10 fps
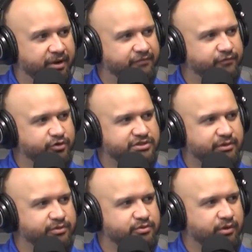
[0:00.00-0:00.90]
my first
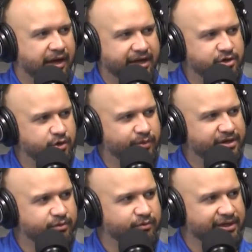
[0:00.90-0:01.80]
thing was, how do you know
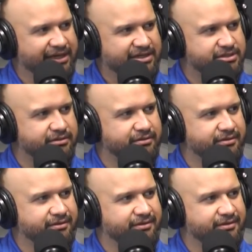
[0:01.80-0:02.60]
when to release it?